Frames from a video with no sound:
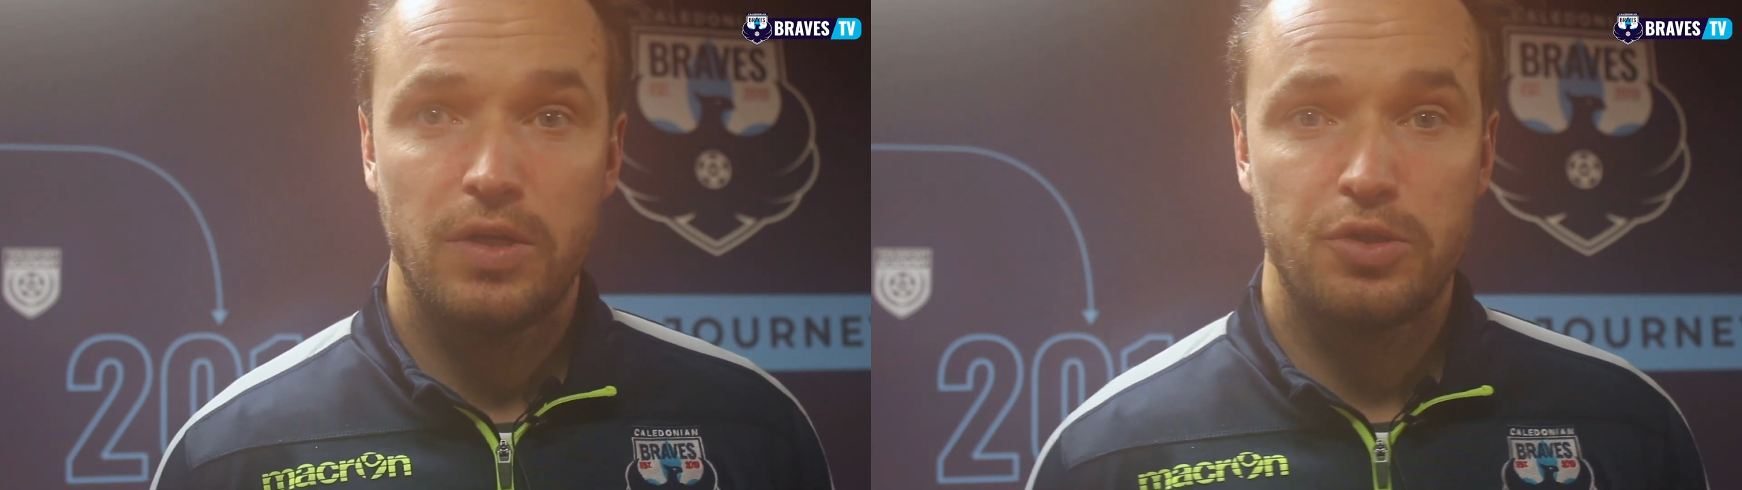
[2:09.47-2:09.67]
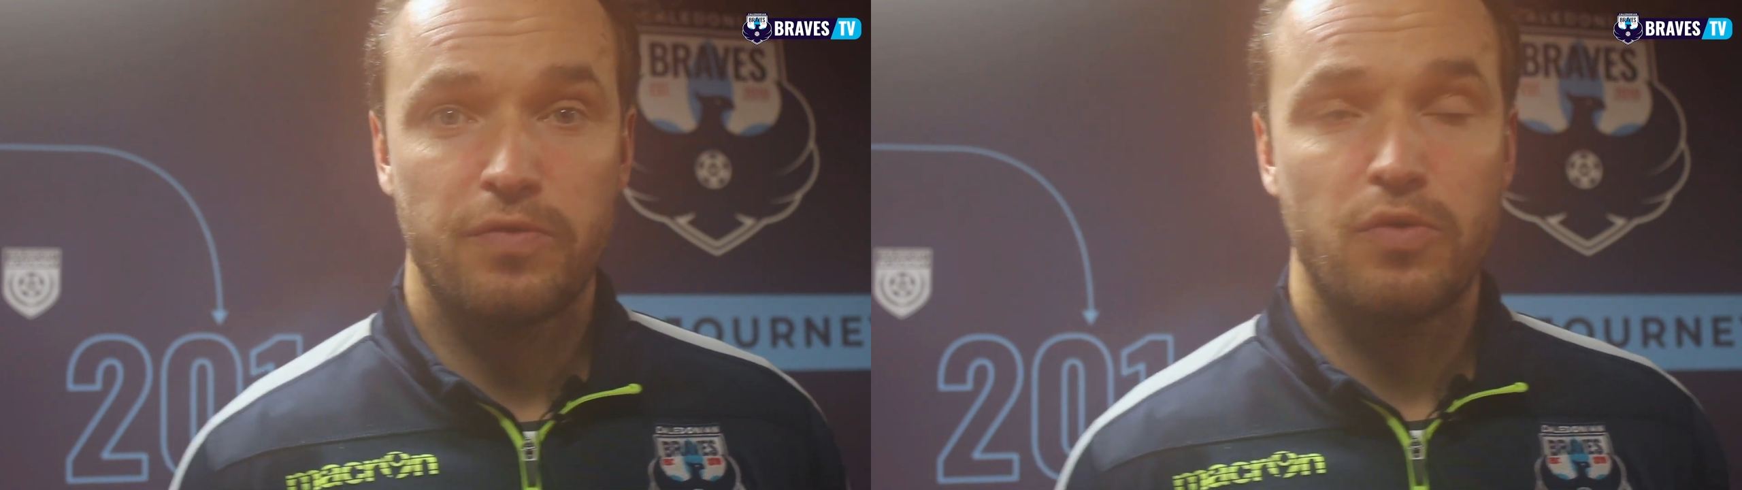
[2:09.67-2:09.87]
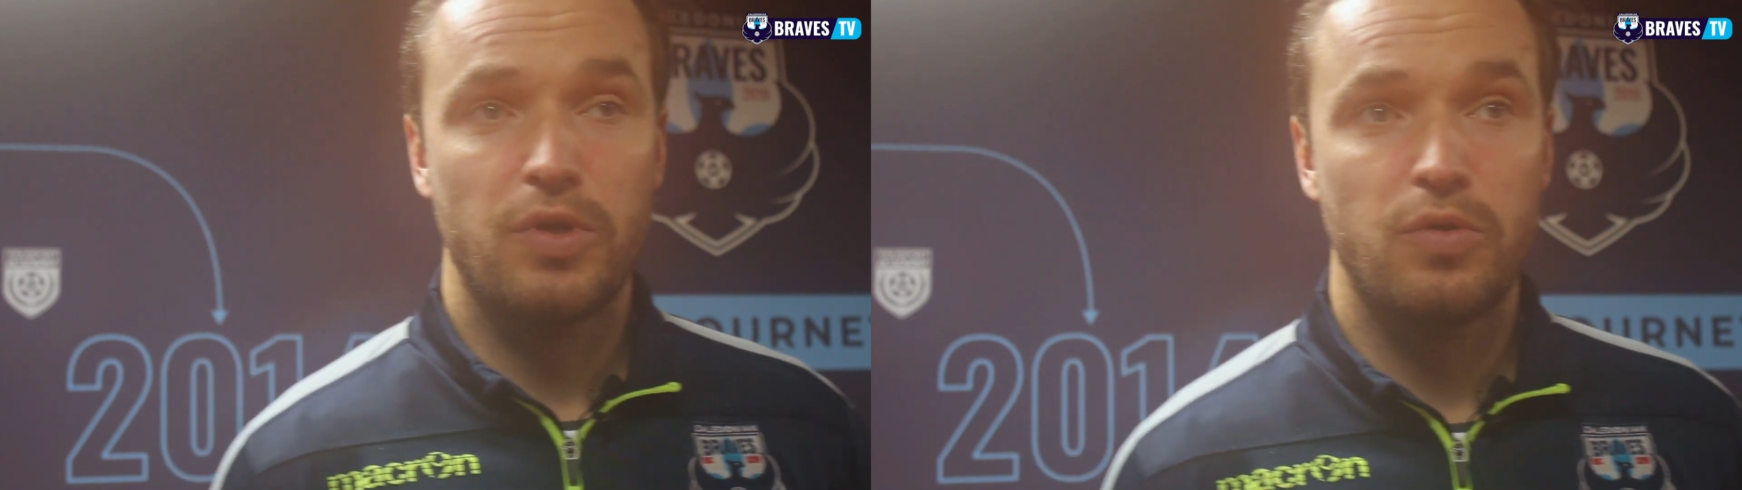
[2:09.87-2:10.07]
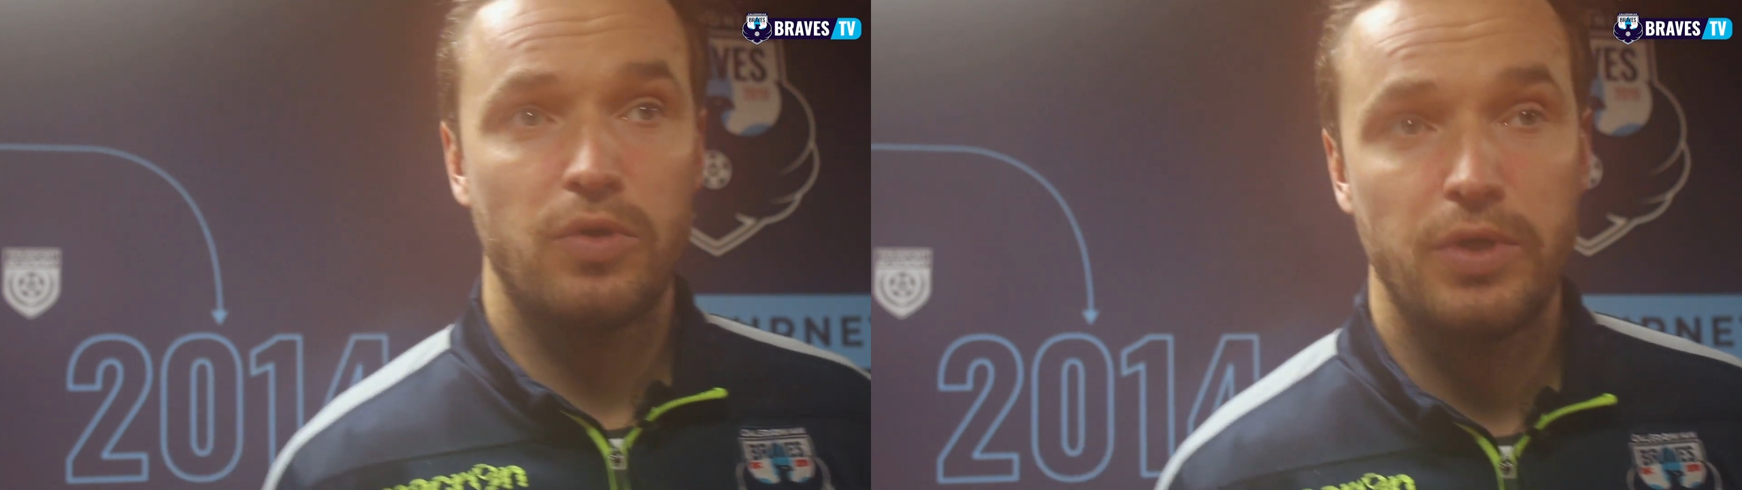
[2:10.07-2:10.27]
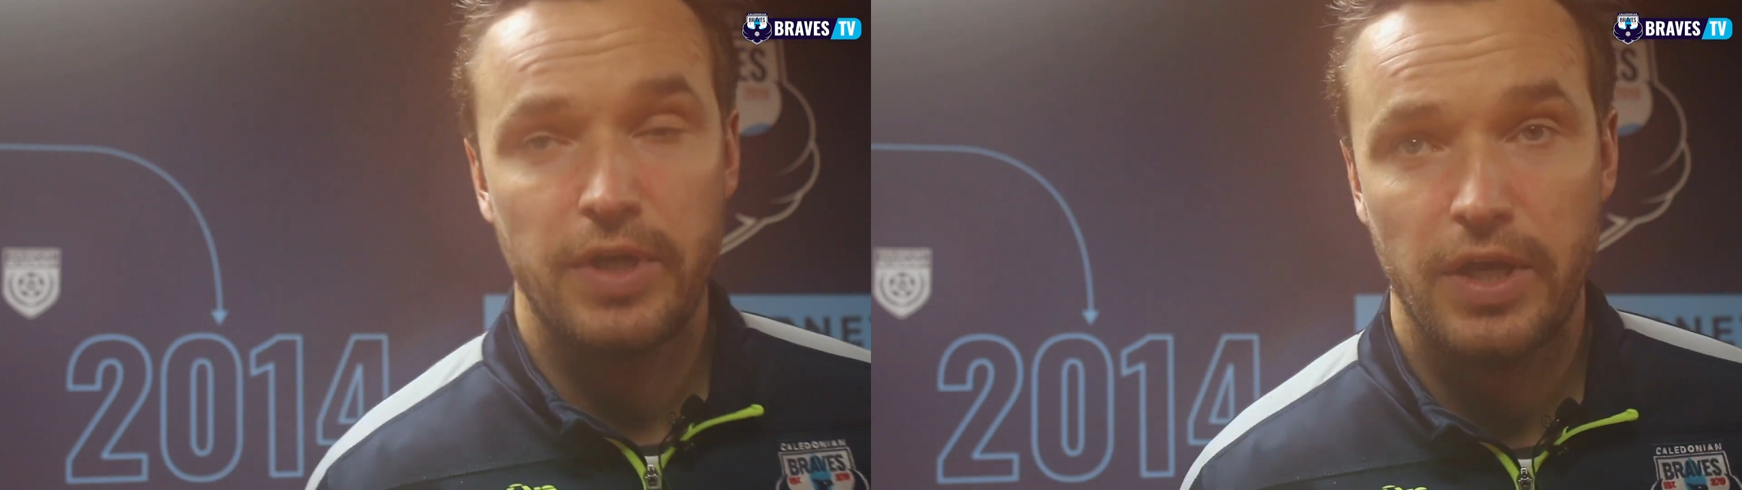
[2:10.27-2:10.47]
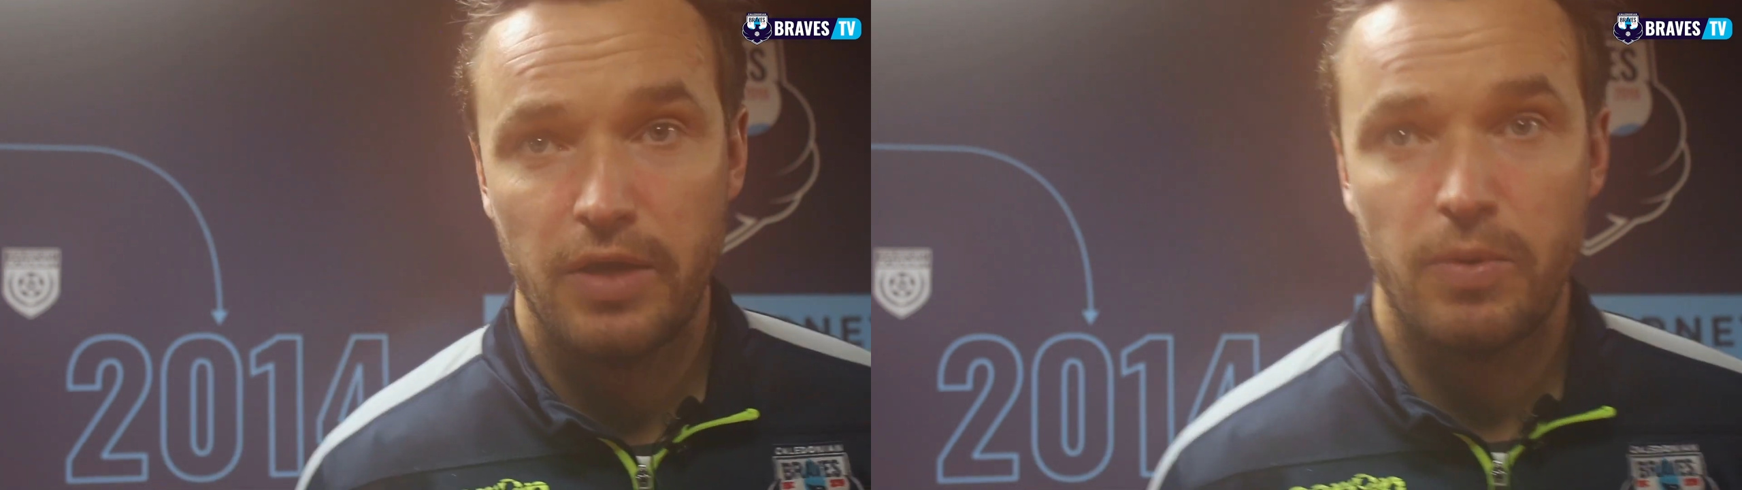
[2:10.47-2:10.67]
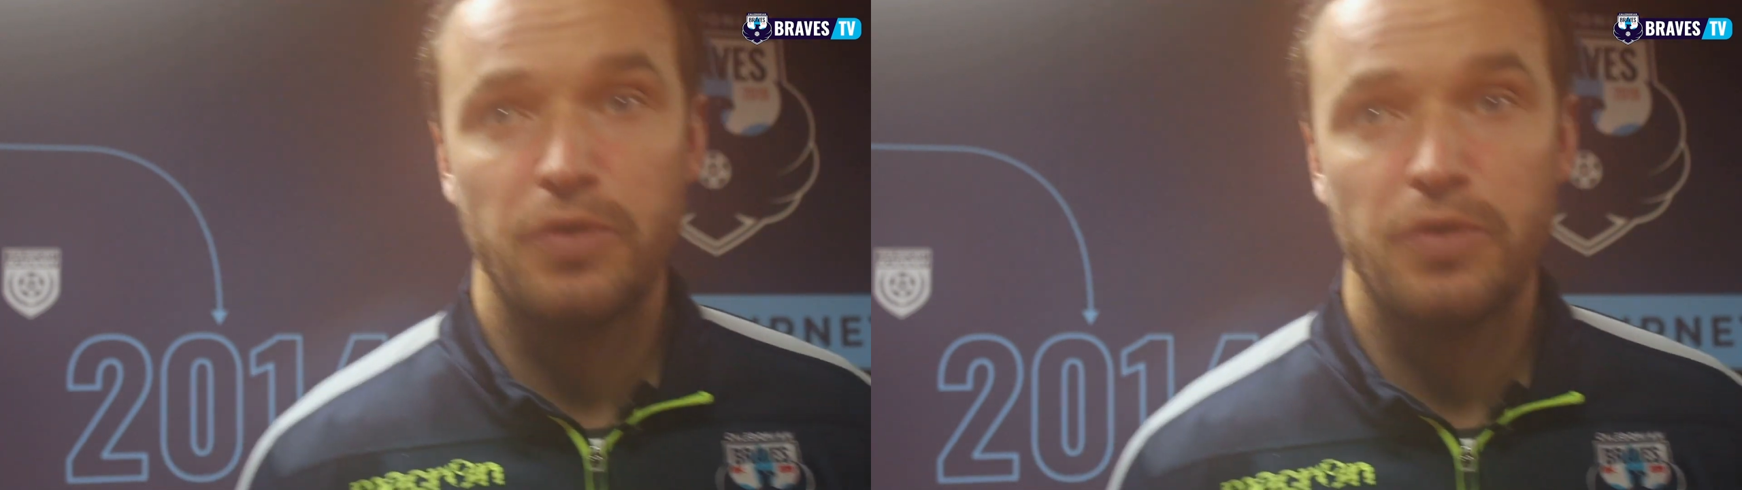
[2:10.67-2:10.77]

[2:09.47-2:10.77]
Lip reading: So we've got to go and